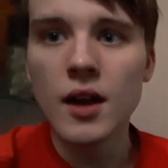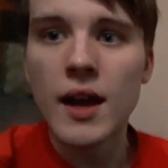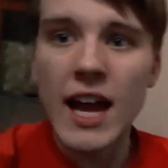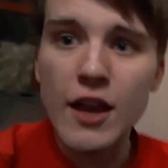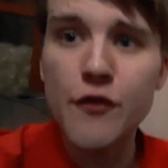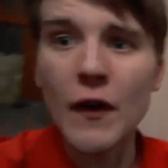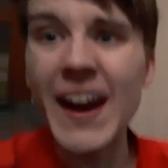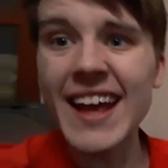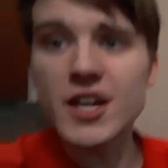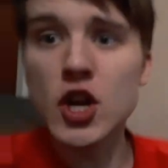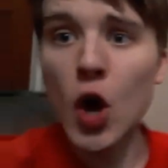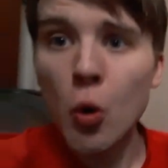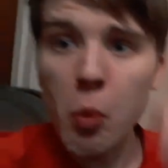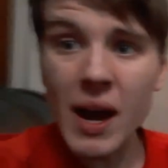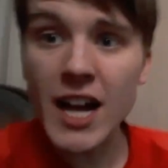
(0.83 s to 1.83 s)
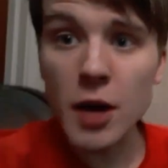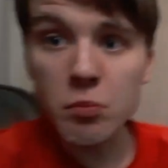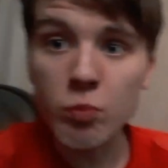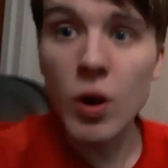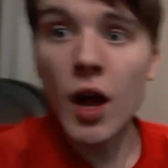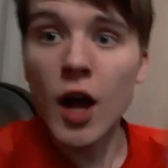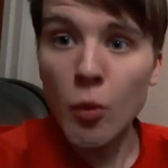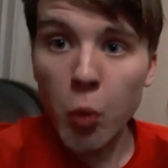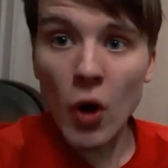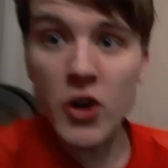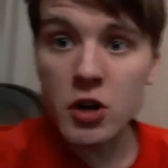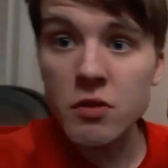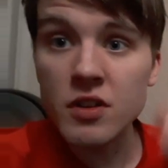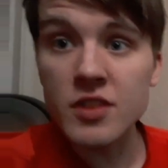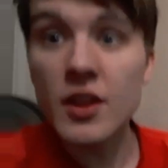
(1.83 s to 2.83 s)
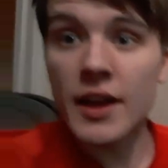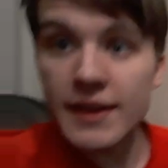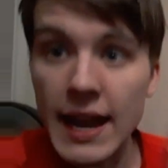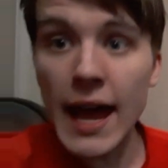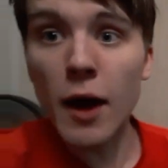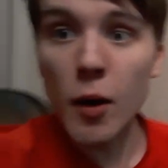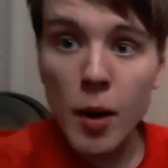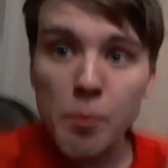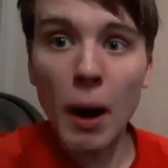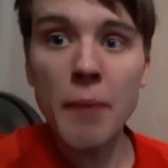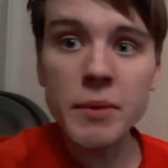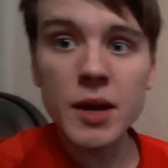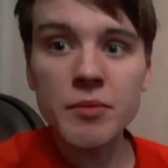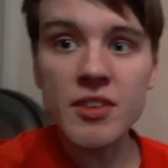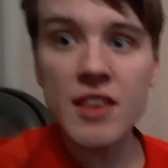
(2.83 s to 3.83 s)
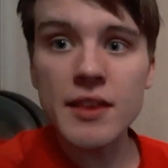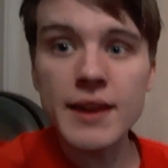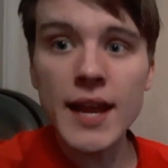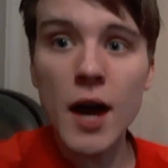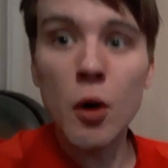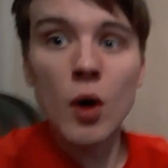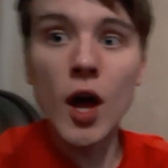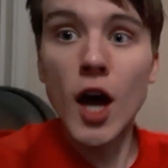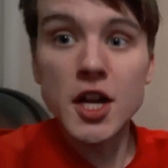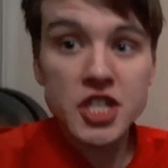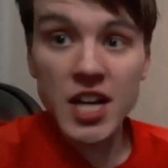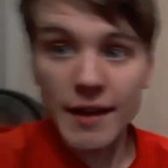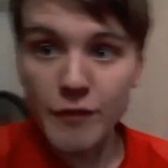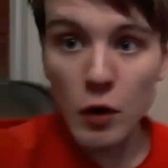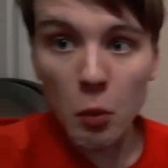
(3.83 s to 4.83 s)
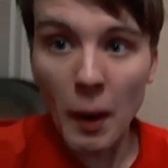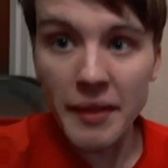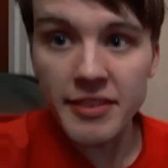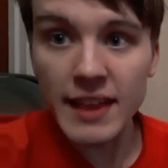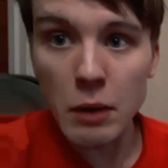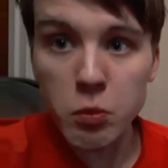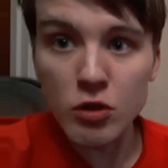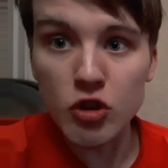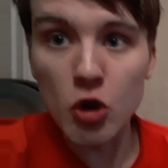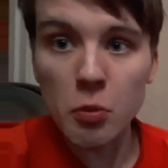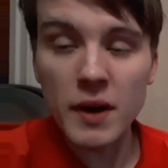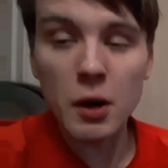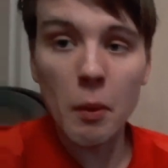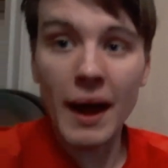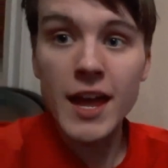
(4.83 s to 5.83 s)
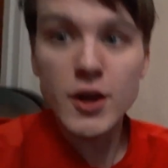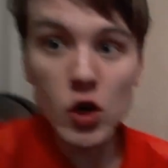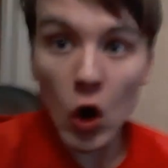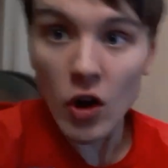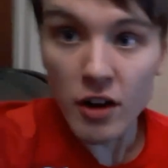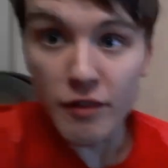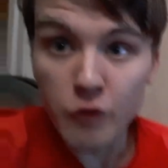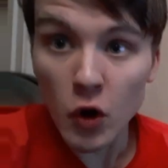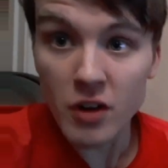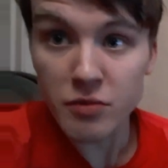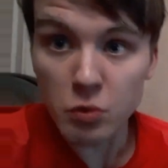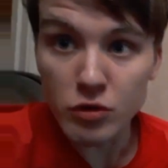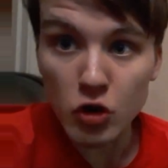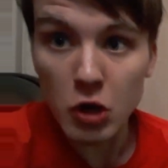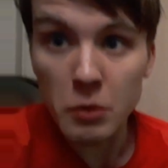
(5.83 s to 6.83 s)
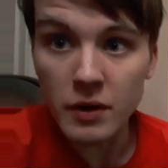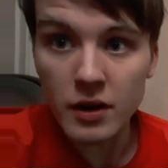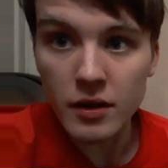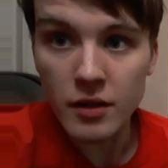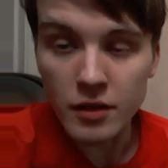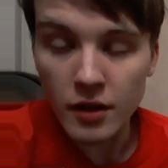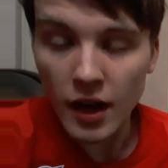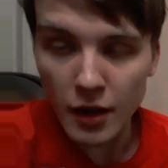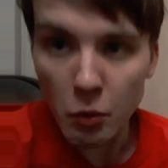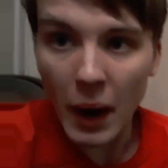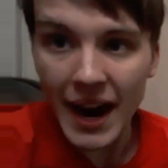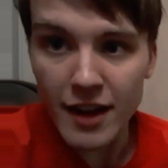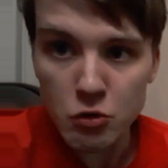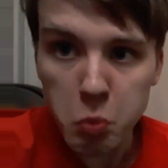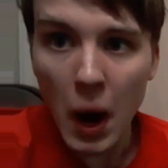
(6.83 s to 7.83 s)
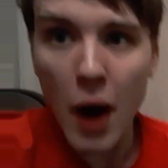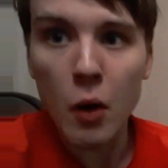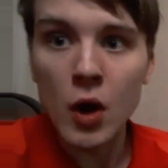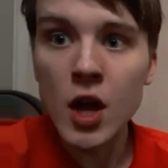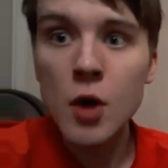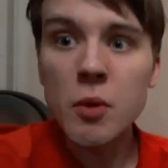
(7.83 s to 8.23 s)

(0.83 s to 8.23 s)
It's finished. Wycombe Wanderers now. Birmingham City now. Sheffield Wednesday one two one 2-1 away. Nottingham Forest won 2-1 away as well.